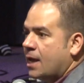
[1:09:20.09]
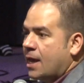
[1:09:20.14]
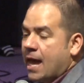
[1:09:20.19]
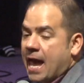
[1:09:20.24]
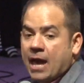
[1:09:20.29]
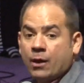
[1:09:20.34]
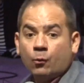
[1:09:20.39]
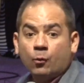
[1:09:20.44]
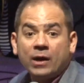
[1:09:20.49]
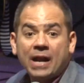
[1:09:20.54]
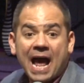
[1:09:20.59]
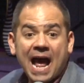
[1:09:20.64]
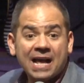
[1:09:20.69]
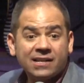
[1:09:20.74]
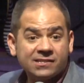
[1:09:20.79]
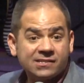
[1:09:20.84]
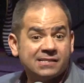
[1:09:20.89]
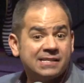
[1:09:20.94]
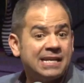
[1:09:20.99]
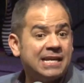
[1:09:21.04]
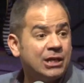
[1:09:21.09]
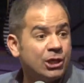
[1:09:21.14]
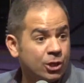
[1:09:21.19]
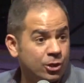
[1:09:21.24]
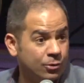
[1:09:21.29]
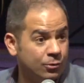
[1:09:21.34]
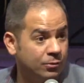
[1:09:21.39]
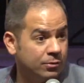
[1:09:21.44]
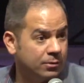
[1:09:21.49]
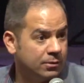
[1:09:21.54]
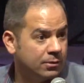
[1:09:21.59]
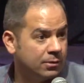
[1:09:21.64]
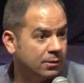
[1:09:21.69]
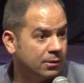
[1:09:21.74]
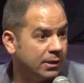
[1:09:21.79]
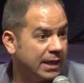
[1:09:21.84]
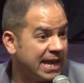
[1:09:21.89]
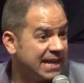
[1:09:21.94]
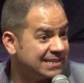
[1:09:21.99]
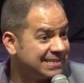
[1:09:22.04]
And when I see you
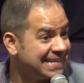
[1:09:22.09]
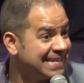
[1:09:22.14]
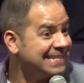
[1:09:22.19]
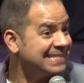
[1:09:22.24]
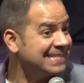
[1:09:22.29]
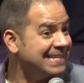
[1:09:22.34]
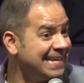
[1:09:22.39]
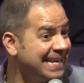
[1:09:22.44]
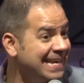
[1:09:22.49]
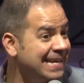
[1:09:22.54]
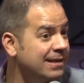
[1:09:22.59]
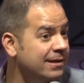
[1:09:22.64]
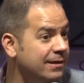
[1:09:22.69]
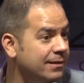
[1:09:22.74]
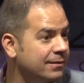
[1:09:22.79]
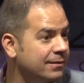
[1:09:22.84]
as His kid,